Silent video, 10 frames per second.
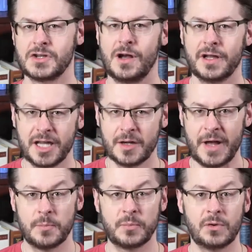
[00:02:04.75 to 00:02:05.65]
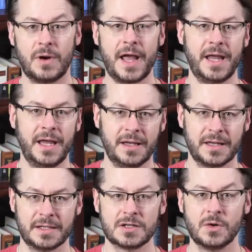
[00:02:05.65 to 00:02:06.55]
talking about praying
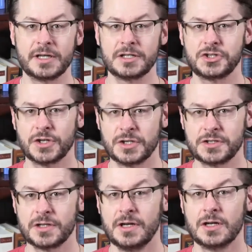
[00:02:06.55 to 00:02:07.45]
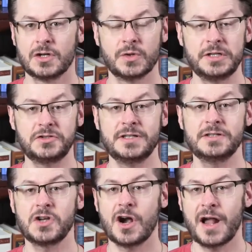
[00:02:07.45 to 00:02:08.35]
and going to church,
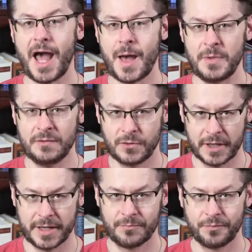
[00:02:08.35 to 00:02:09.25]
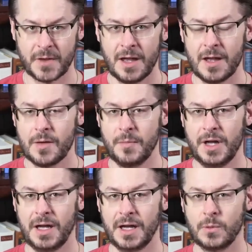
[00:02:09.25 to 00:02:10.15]
Christians are happy for him.
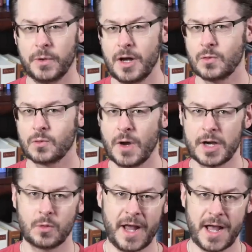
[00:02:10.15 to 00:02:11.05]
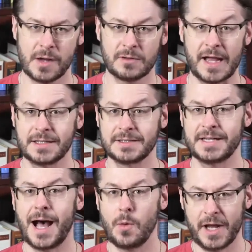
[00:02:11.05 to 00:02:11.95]
But we don't run around like the
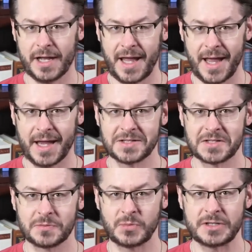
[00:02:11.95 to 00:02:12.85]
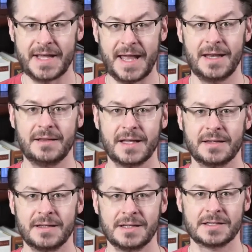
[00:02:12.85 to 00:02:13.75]
Dawa gangs pretending
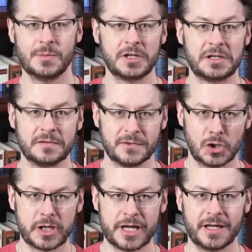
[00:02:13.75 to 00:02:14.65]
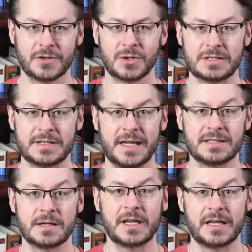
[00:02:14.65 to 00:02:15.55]
that someone converting or
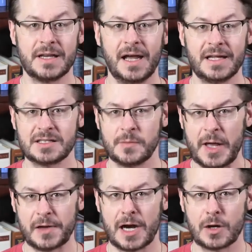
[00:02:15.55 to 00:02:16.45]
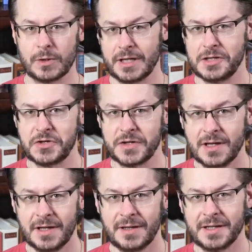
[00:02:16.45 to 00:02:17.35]
saying something nice about our religion
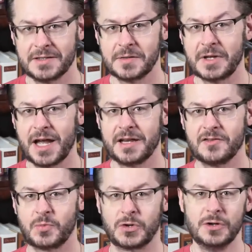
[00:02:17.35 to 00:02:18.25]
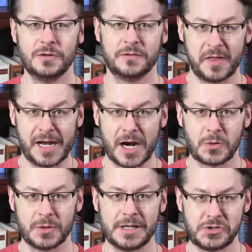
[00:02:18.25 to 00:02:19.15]
is some kind of proof that
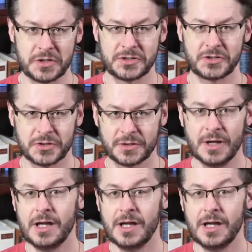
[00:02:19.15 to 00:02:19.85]
our religion is true.